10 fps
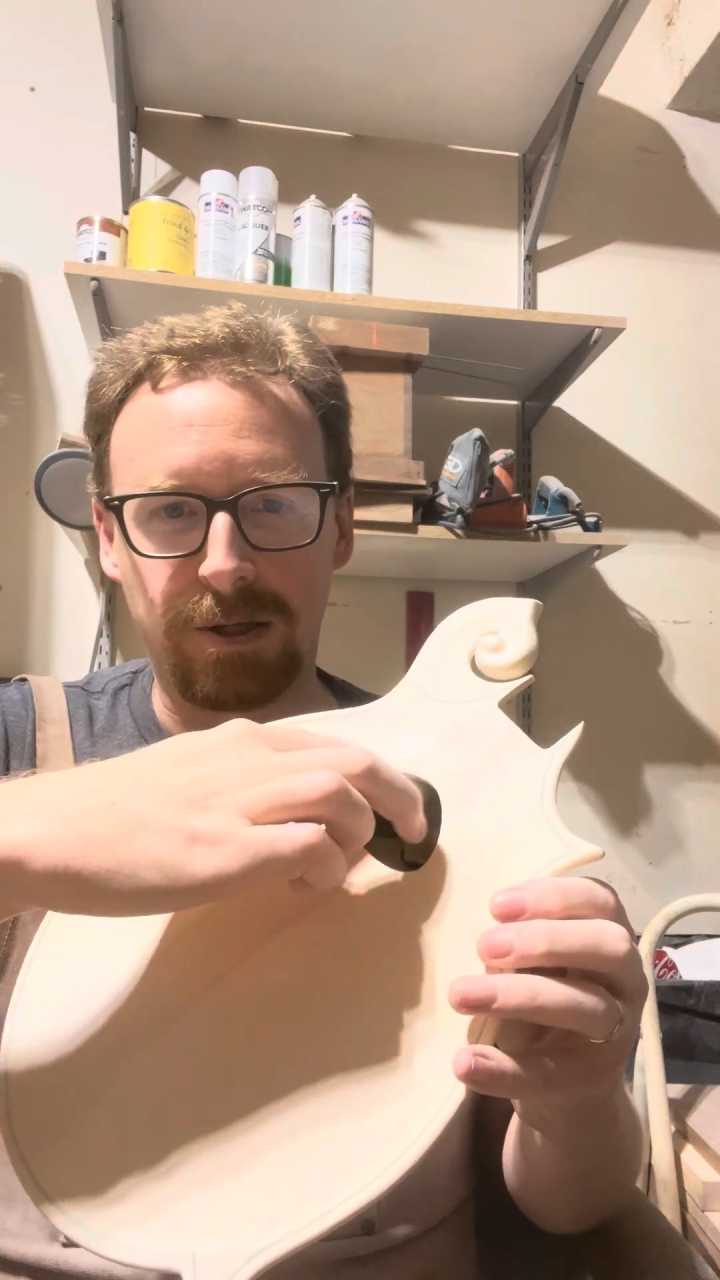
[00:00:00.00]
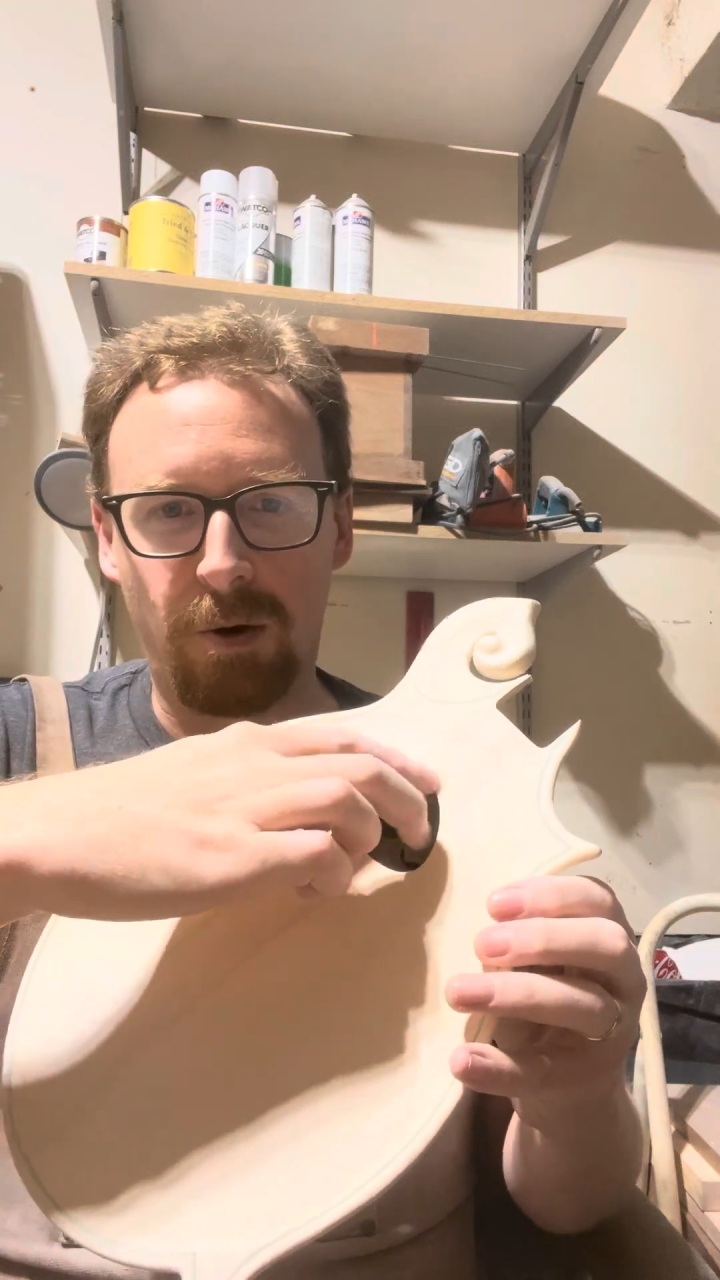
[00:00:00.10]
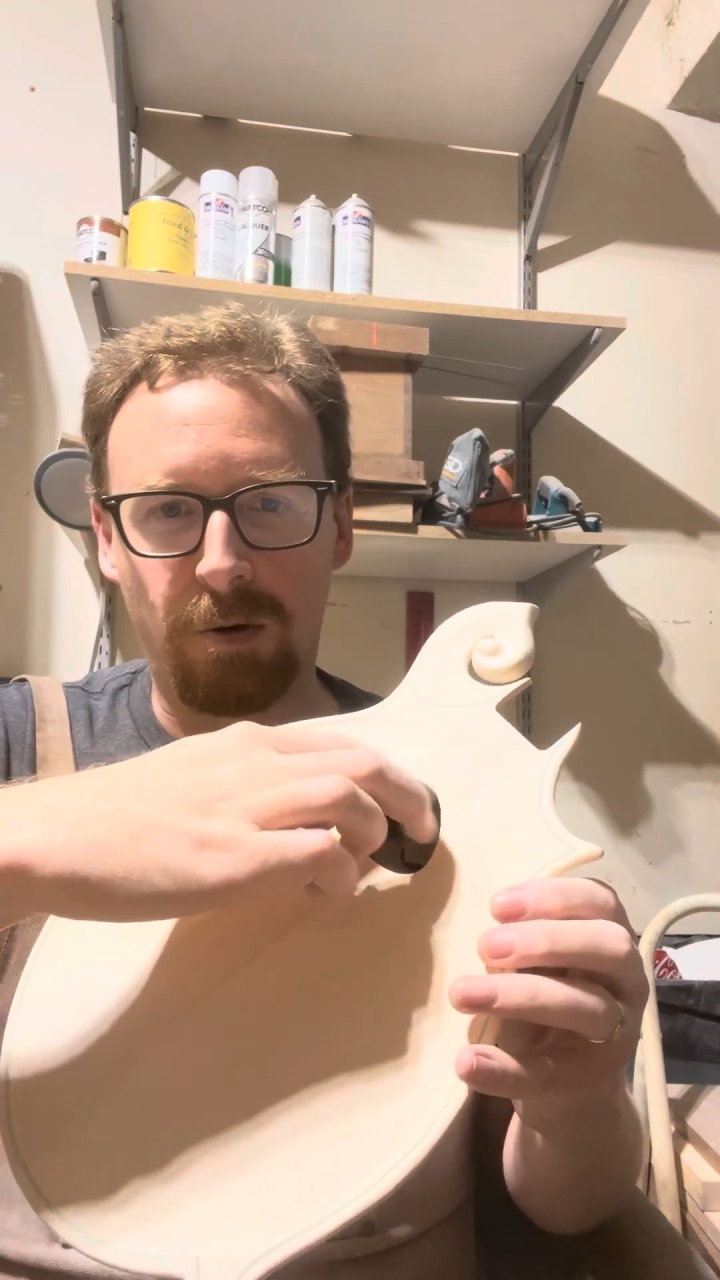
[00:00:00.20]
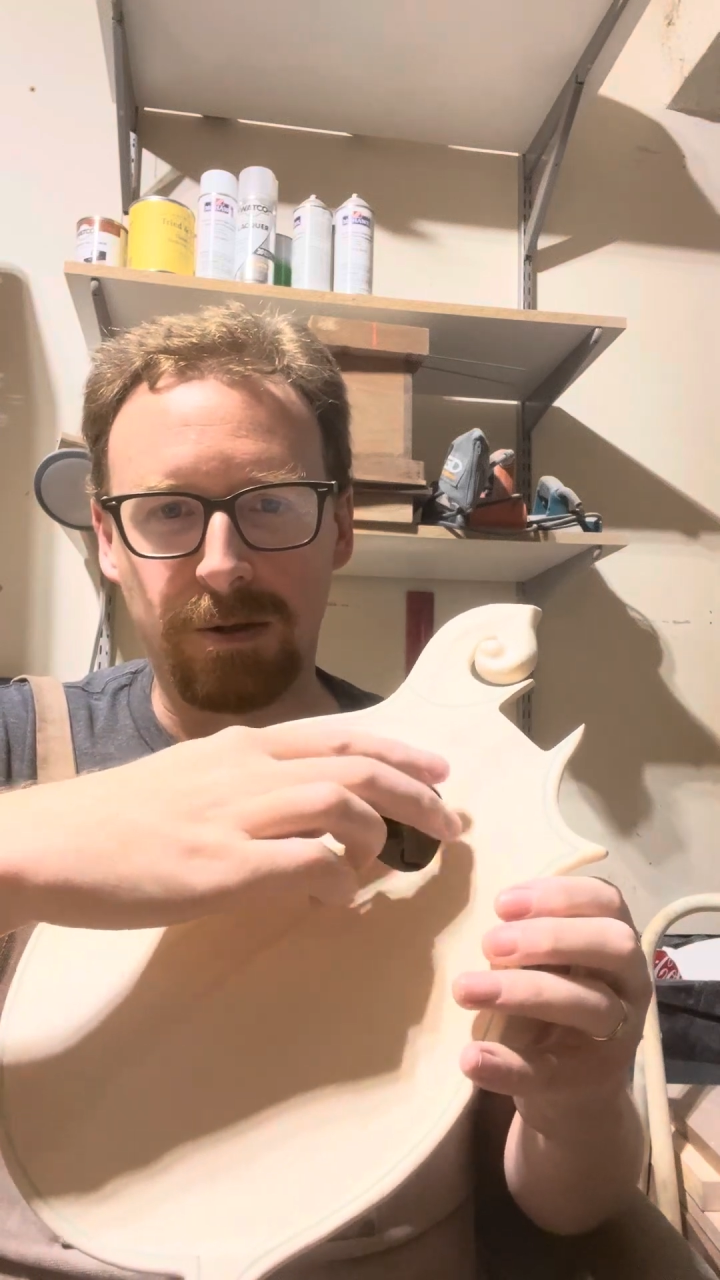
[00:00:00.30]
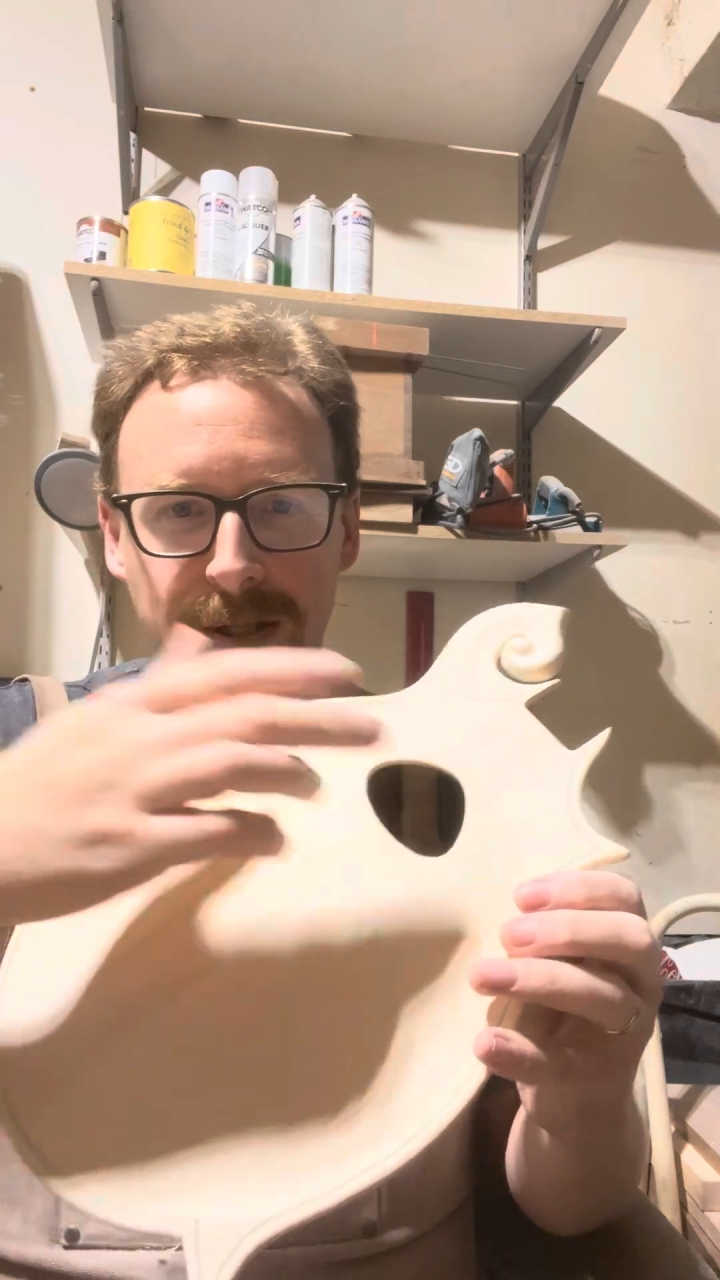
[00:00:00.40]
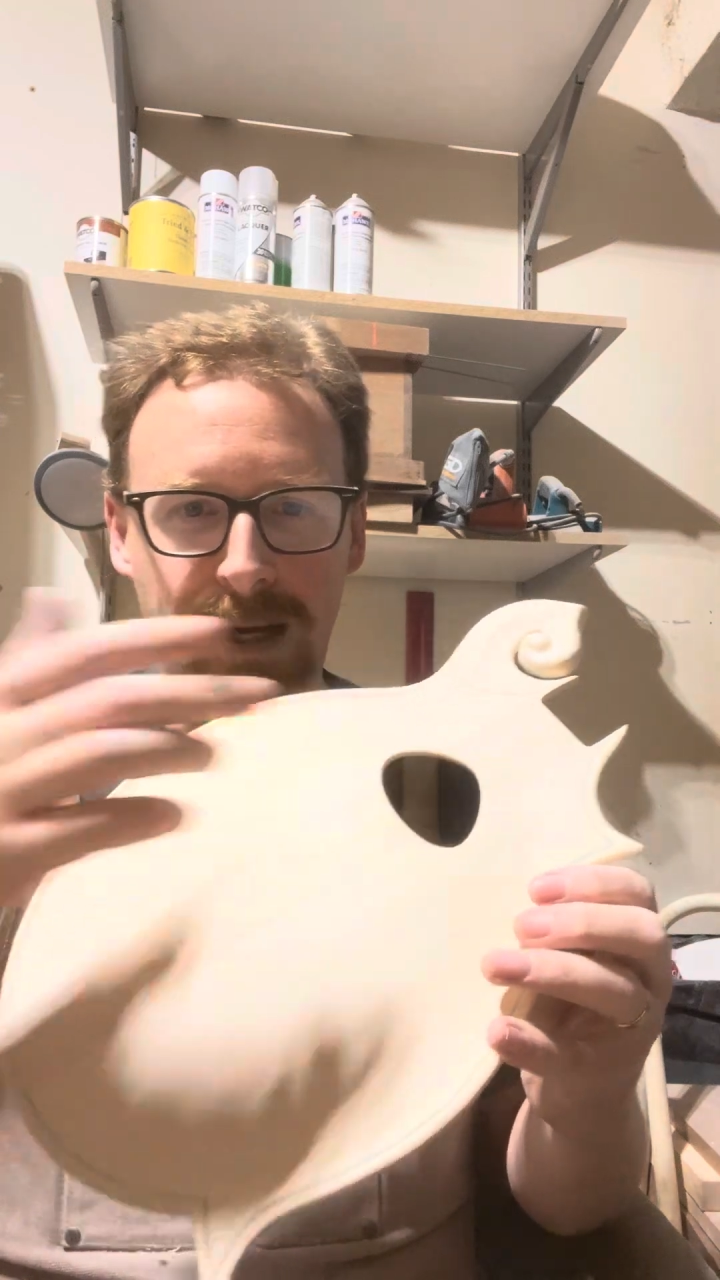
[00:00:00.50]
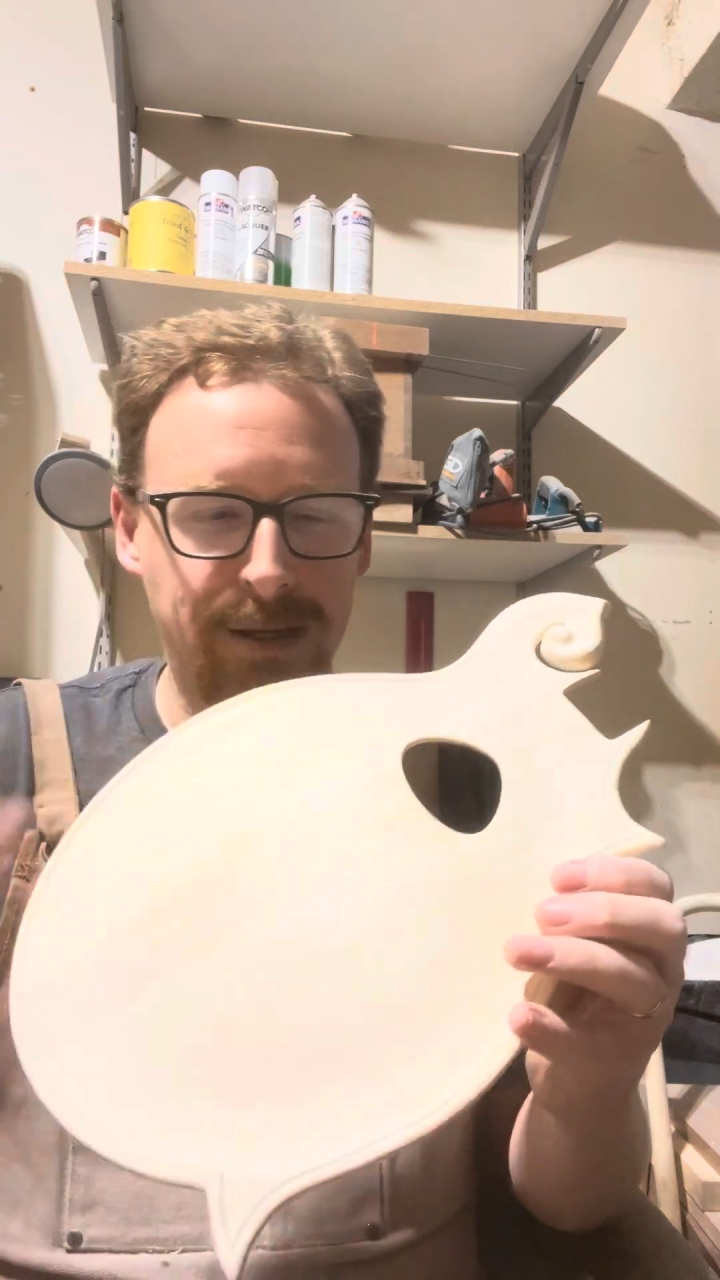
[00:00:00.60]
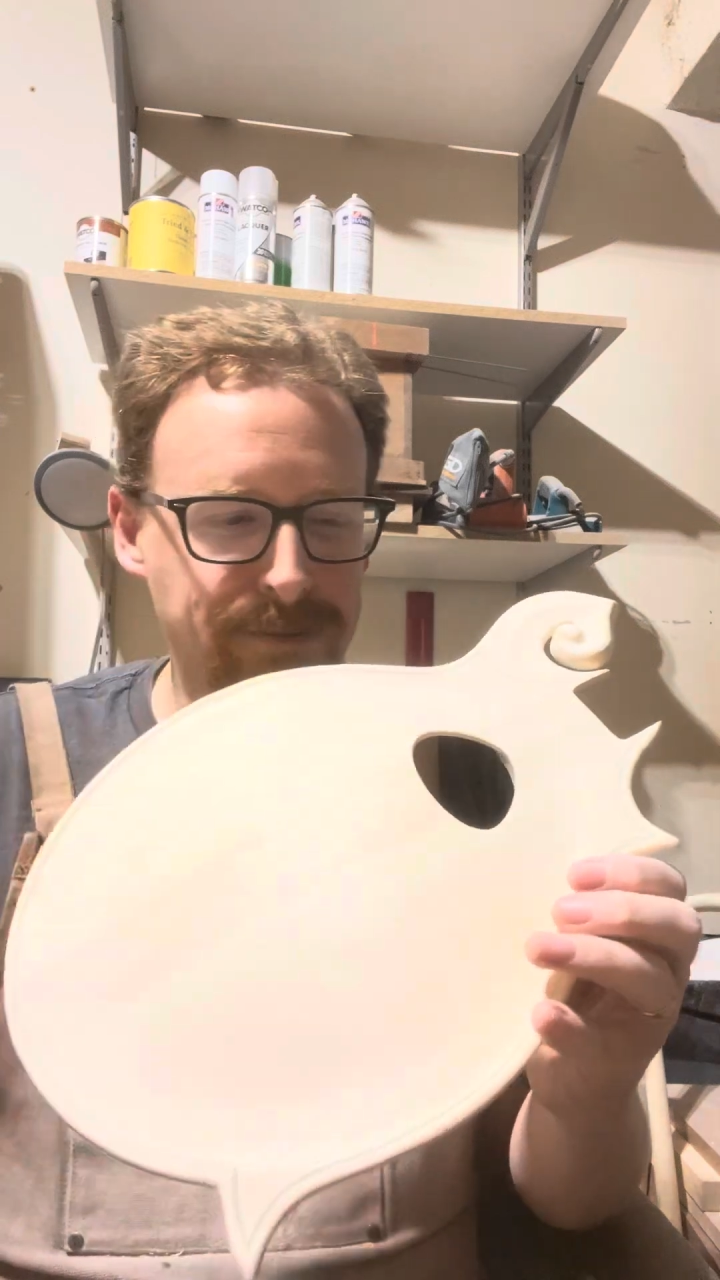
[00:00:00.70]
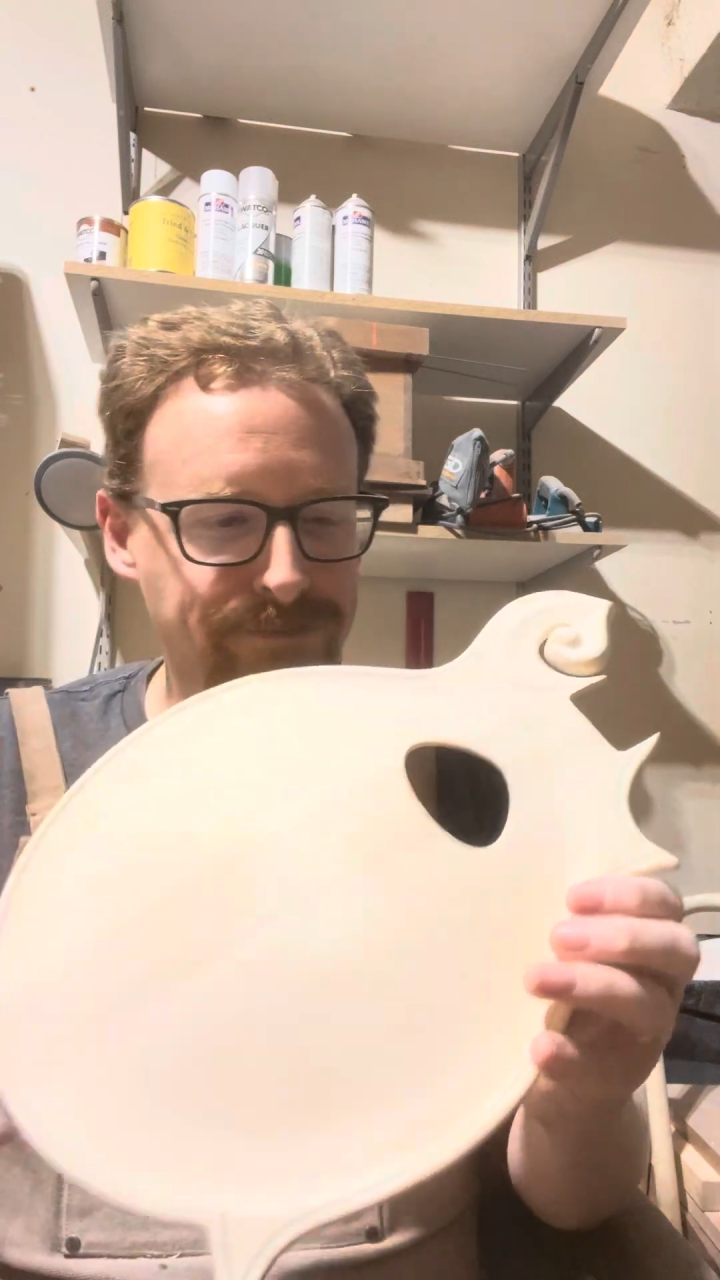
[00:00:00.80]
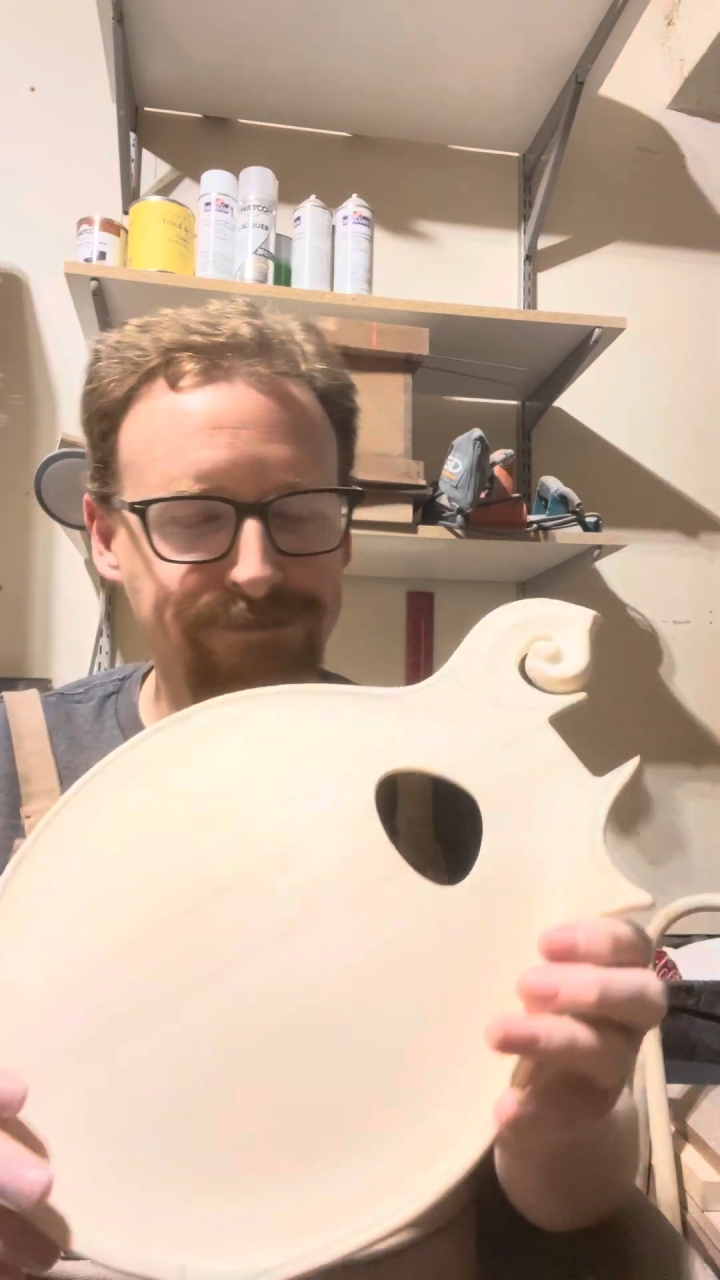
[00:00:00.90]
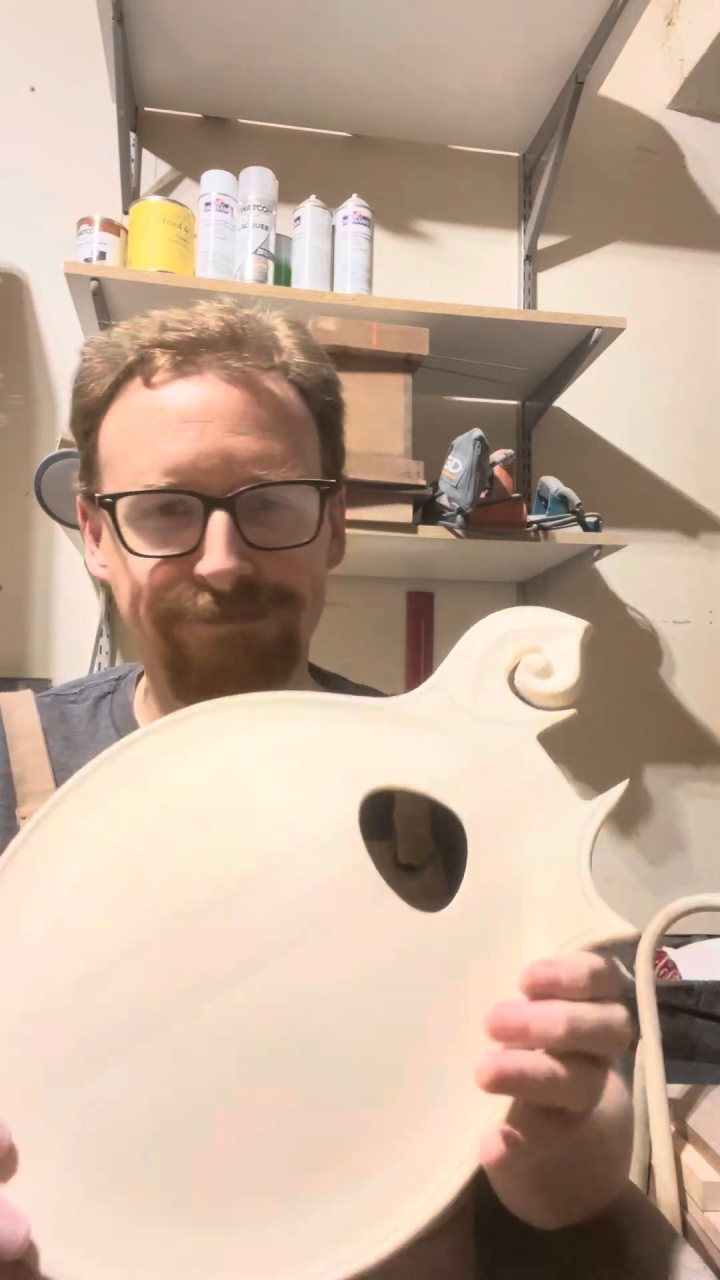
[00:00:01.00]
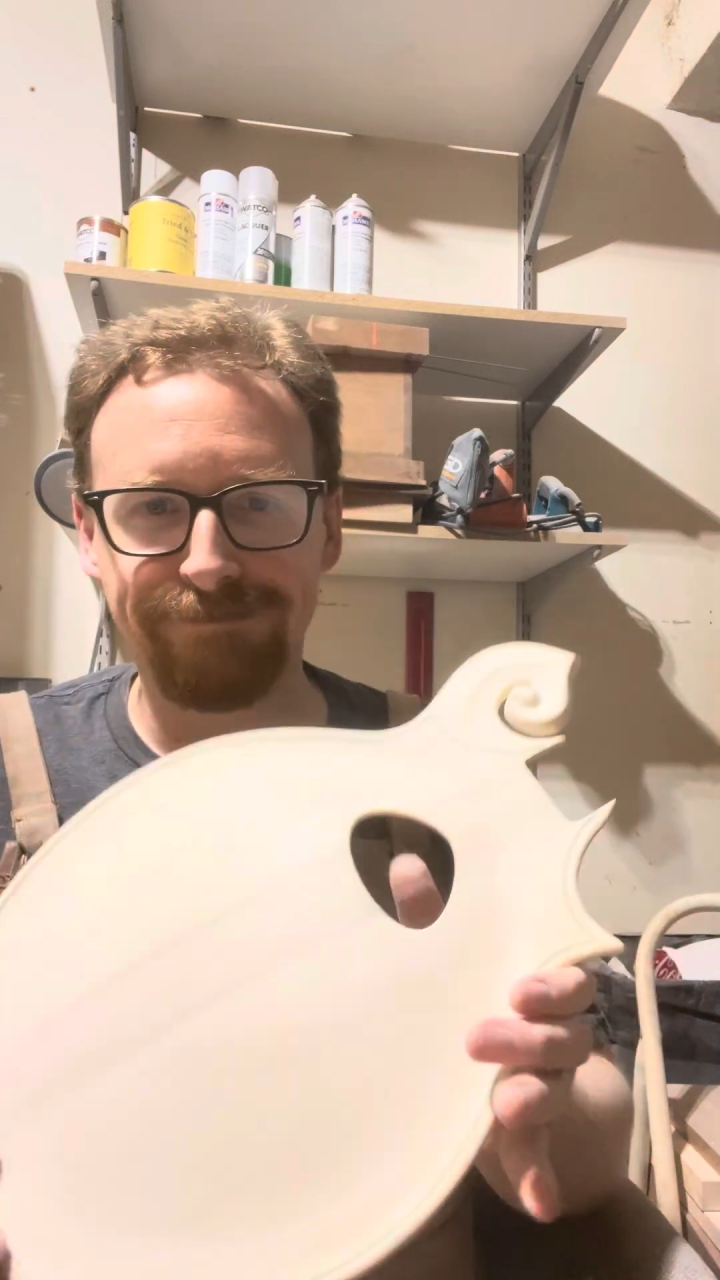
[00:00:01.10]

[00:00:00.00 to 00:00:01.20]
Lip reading: hole is not,